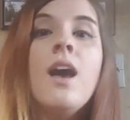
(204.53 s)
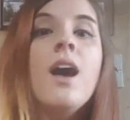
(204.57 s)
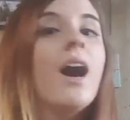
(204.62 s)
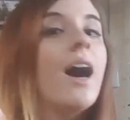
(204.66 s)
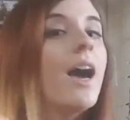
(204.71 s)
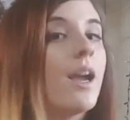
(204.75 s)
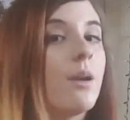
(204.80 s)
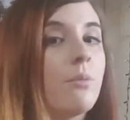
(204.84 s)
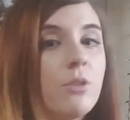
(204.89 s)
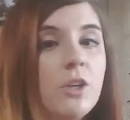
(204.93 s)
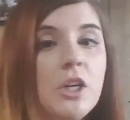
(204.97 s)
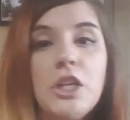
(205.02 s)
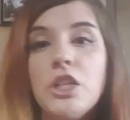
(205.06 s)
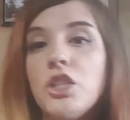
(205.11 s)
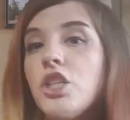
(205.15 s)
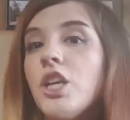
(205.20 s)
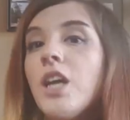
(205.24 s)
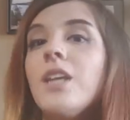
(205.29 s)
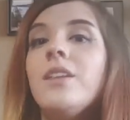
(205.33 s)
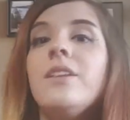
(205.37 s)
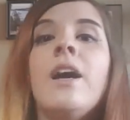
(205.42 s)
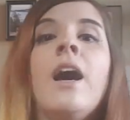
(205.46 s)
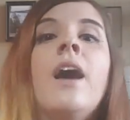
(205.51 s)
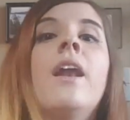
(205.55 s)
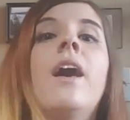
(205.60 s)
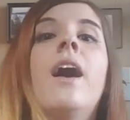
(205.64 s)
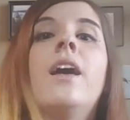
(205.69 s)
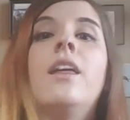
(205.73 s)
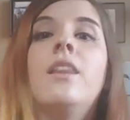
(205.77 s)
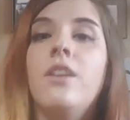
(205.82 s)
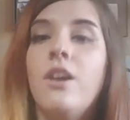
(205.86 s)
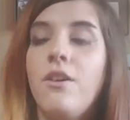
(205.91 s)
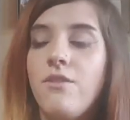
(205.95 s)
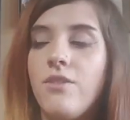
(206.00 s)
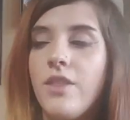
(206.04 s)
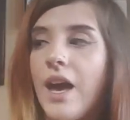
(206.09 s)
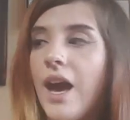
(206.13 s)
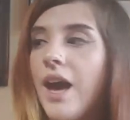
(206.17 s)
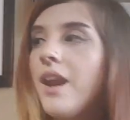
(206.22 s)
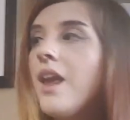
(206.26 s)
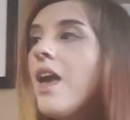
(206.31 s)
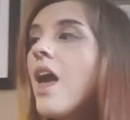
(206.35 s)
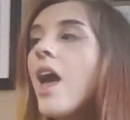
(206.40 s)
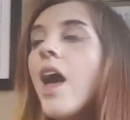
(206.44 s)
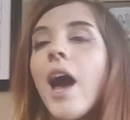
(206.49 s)
I appreciate that. I love
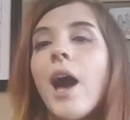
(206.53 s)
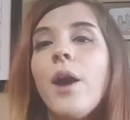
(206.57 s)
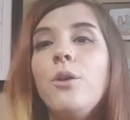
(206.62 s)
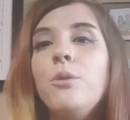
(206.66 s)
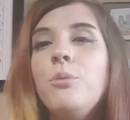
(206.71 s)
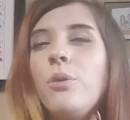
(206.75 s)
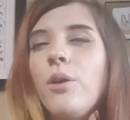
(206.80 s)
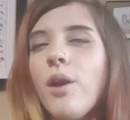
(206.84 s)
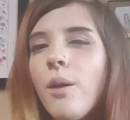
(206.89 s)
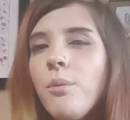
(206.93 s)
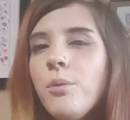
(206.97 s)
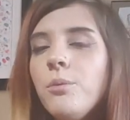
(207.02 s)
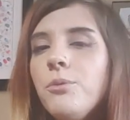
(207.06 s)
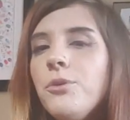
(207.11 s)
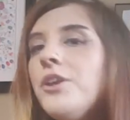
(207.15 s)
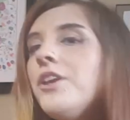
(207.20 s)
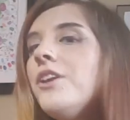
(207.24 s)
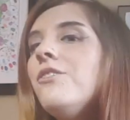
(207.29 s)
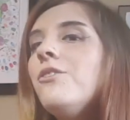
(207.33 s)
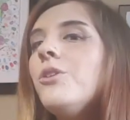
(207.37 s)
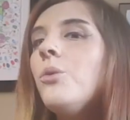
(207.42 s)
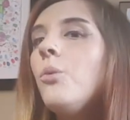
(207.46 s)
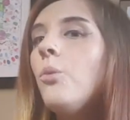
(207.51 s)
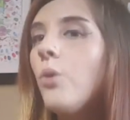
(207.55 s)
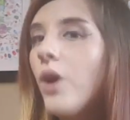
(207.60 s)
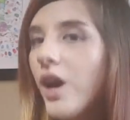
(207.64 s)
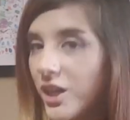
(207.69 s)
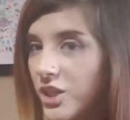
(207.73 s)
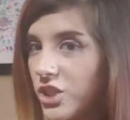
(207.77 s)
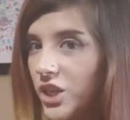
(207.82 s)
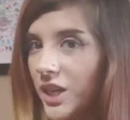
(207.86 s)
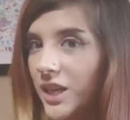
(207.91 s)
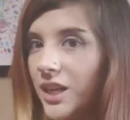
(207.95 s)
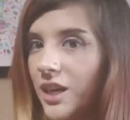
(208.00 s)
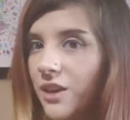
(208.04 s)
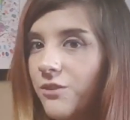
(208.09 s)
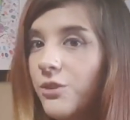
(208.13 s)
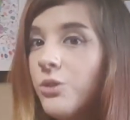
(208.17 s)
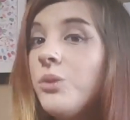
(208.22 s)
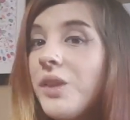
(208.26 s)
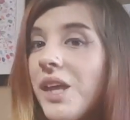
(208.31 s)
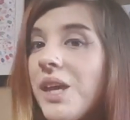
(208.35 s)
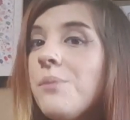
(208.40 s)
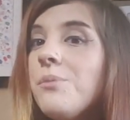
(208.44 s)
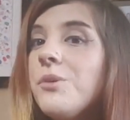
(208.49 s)
that. I would probably even watch it if
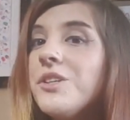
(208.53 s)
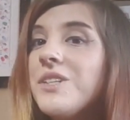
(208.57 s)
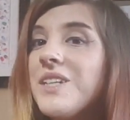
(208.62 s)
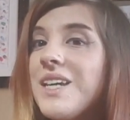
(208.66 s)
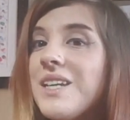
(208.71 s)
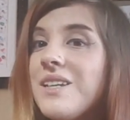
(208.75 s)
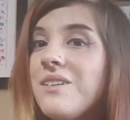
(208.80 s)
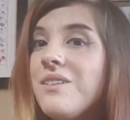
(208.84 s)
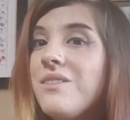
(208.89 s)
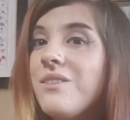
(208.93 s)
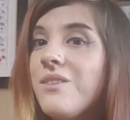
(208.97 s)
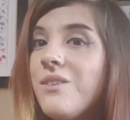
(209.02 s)
you labeled it